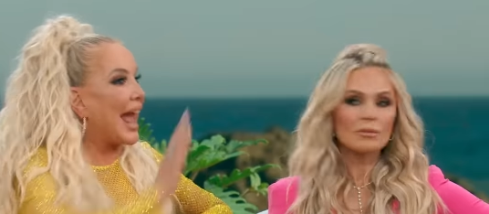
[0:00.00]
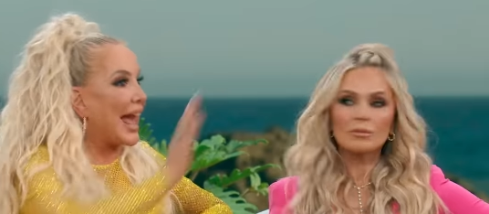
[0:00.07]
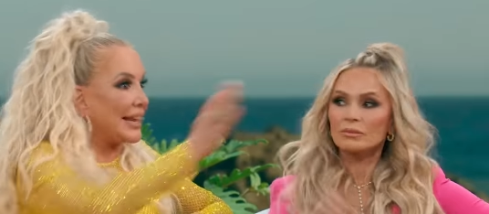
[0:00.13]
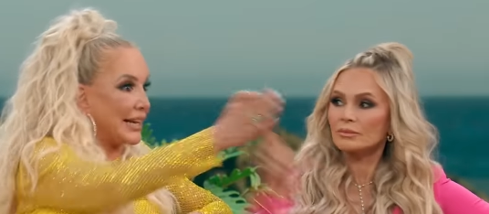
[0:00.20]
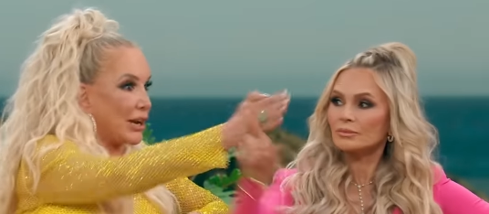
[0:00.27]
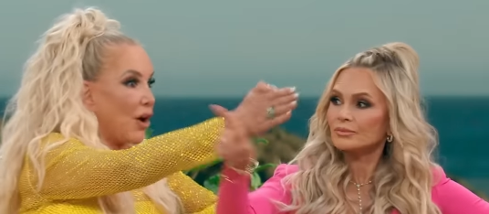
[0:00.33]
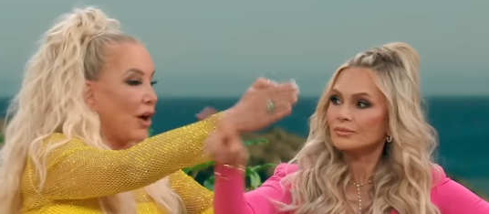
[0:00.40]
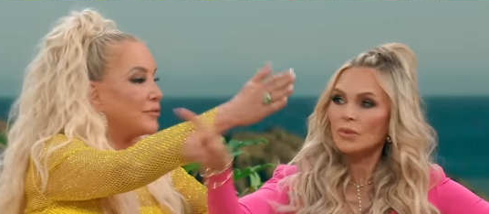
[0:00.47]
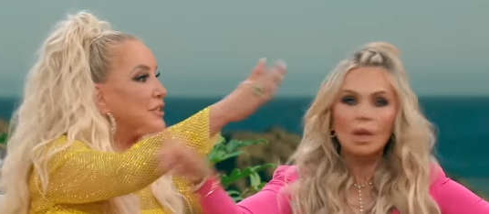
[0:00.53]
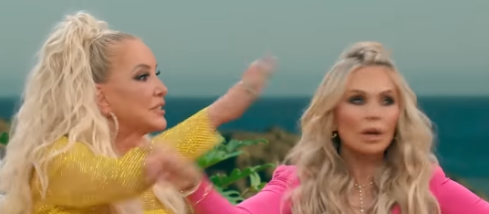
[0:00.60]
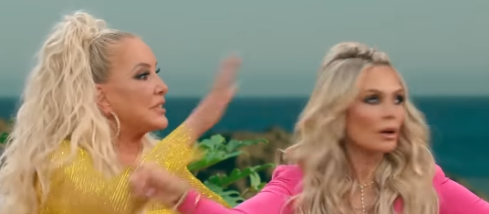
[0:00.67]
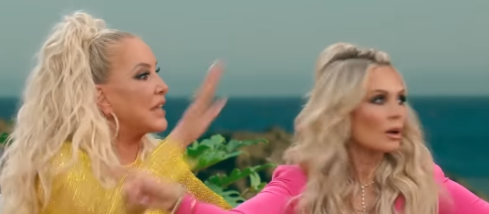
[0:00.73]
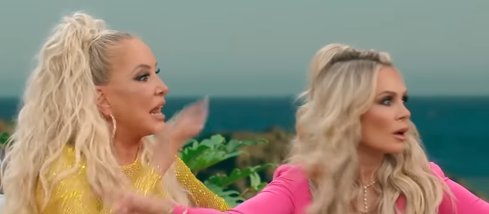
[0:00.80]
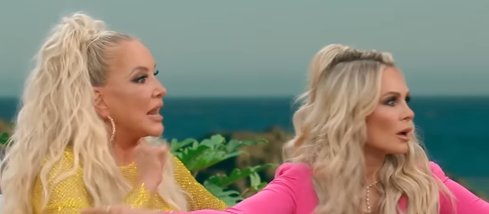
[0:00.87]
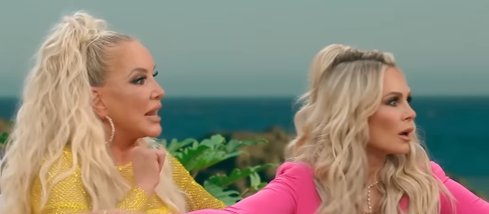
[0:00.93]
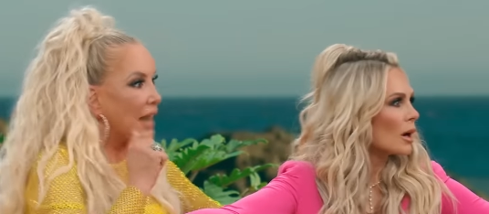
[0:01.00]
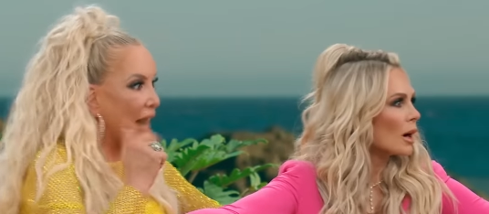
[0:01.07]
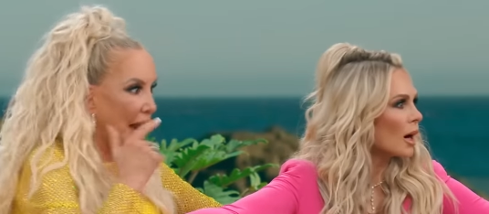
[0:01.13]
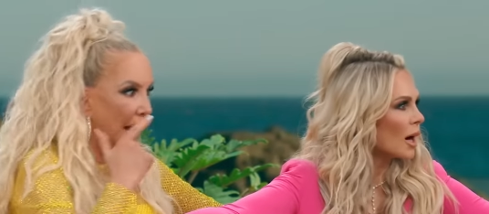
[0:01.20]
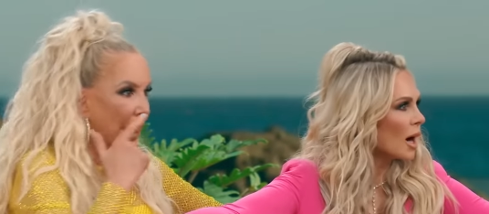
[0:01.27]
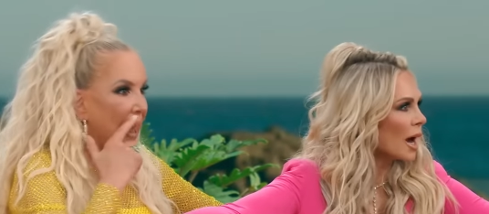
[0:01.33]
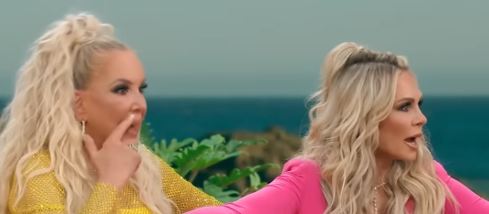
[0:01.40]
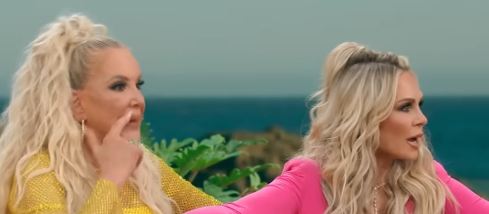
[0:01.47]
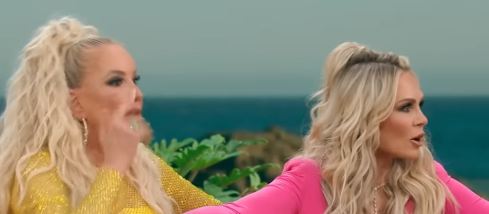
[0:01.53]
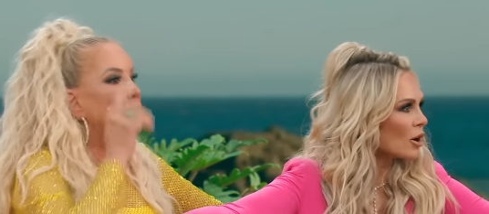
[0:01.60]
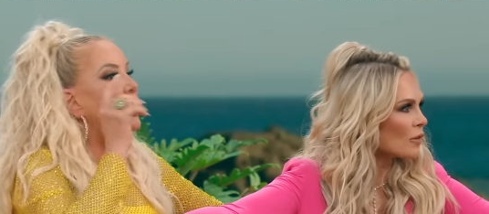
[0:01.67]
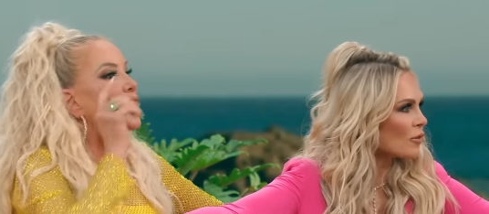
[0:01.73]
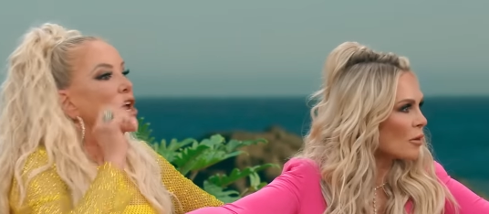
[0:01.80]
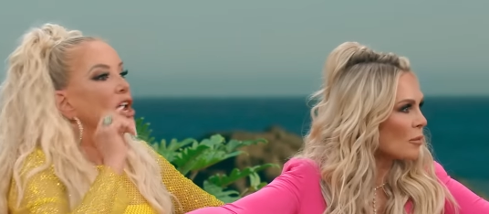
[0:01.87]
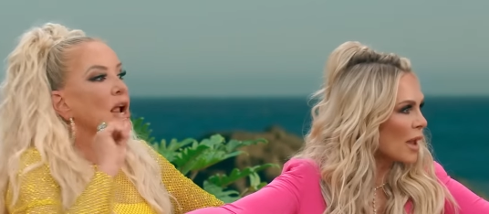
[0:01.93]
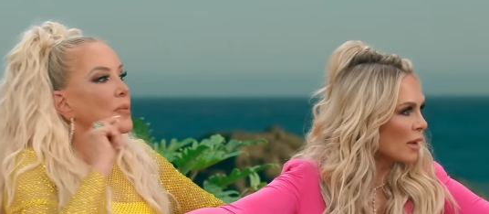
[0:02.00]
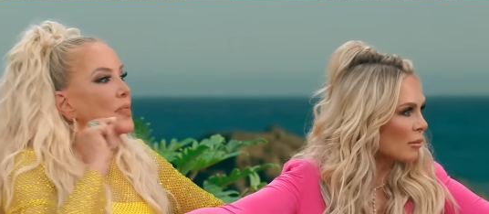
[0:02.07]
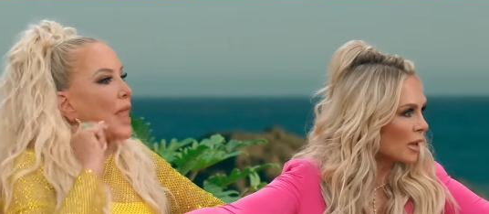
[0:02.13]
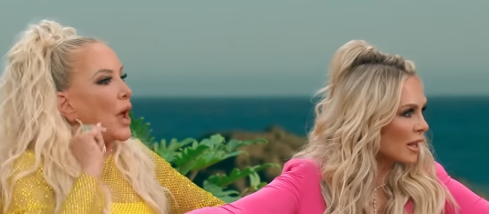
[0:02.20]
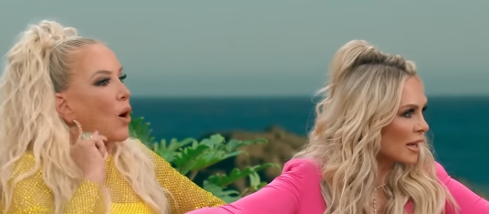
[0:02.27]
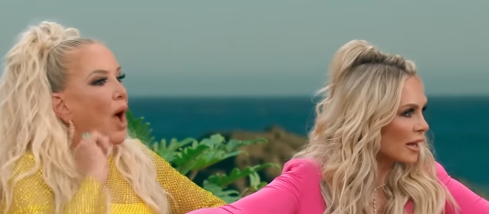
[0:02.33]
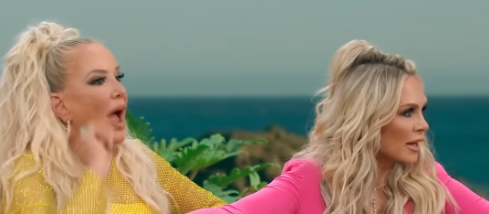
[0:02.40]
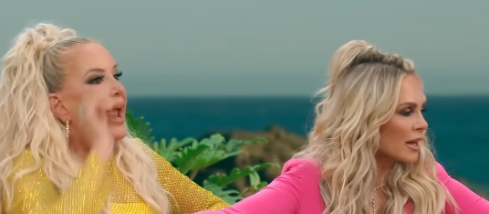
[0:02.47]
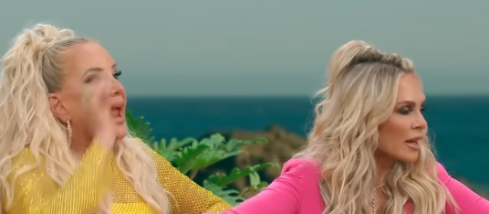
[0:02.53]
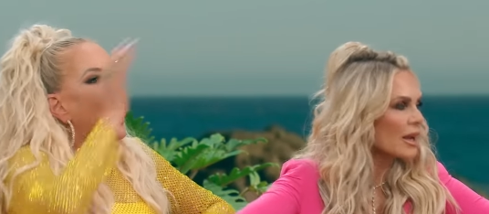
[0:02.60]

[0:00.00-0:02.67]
Speaker 1: had a and I'm curious. I had heard from Emily. No, I